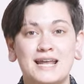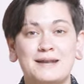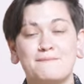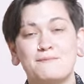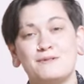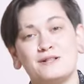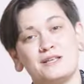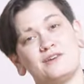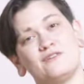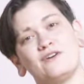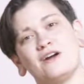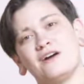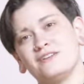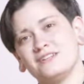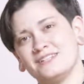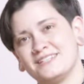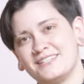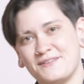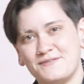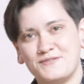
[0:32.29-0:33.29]
and Playground
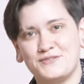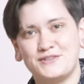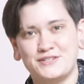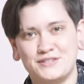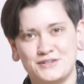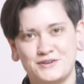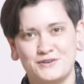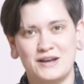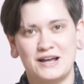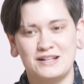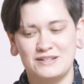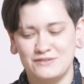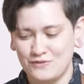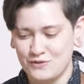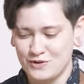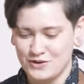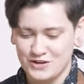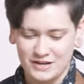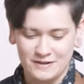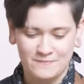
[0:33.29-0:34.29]
in San Francisco,
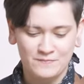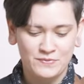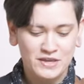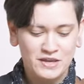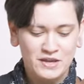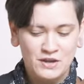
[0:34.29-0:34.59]
California,